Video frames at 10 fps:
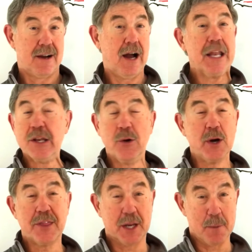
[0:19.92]
I didn't know
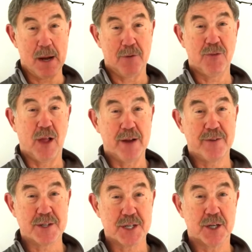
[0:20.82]
anything about fly
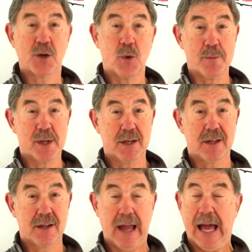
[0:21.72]
fishing equipment,
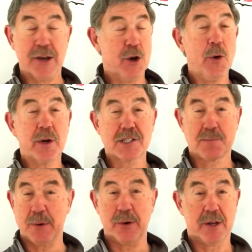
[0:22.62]
had no
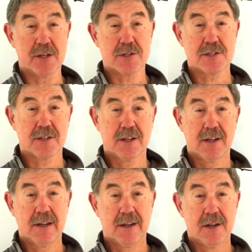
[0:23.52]
experience,
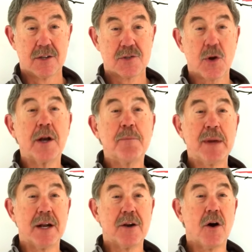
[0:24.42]
so I
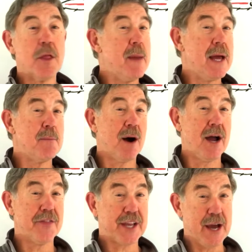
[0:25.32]
depended on the man
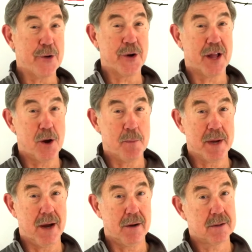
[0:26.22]
behind the counter to help
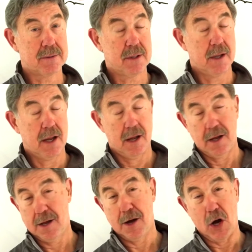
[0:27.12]
me out.
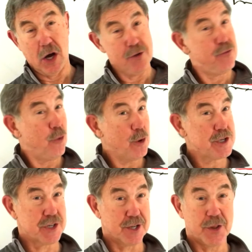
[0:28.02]

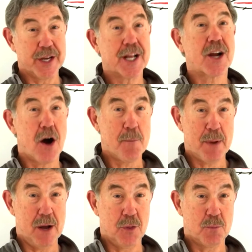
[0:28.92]
Unfortunately, to
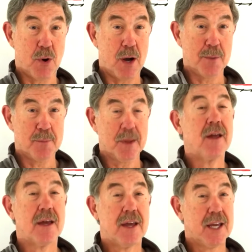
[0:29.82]
compound the problem,
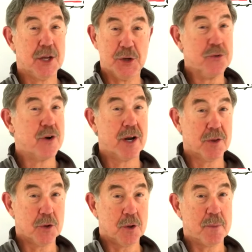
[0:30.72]
he knew very
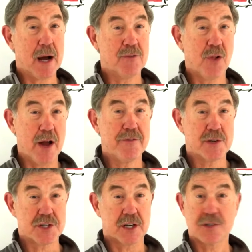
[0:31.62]
little about fly
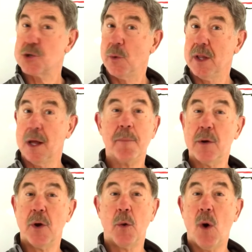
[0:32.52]
fishing, so he let
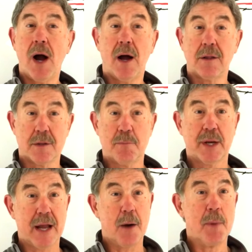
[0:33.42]
me run wild and
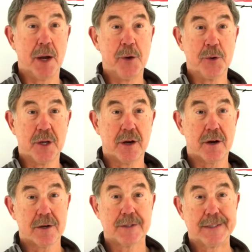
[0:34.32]
pick out my own gear.